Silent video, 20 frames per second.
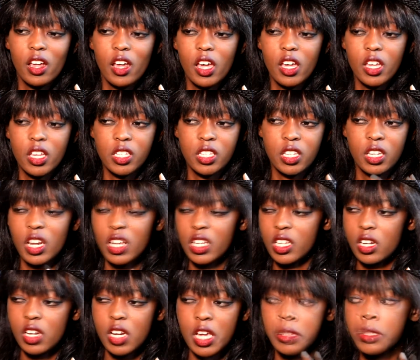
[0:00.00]

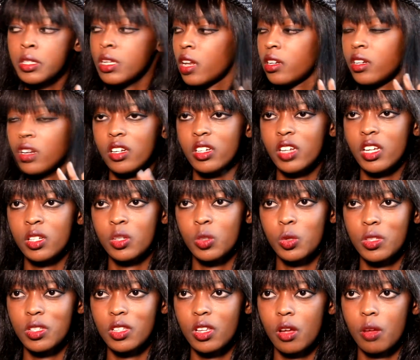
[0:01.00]
Last year I dealt
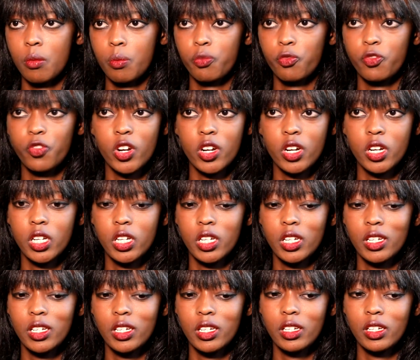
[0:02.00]
with some
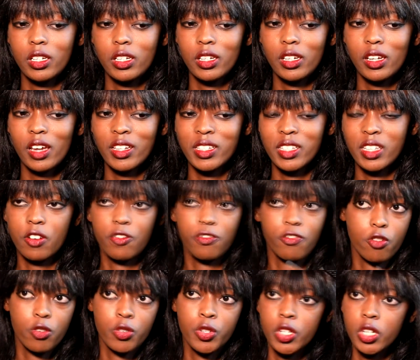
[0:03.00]
very, I'd say,
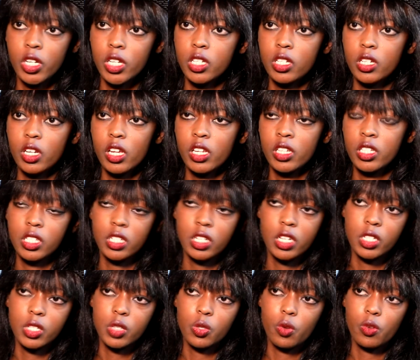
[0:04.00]
unfortunate
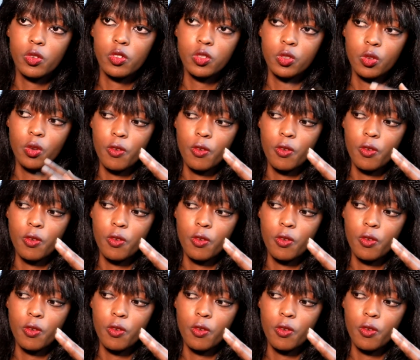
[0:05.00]
incidents of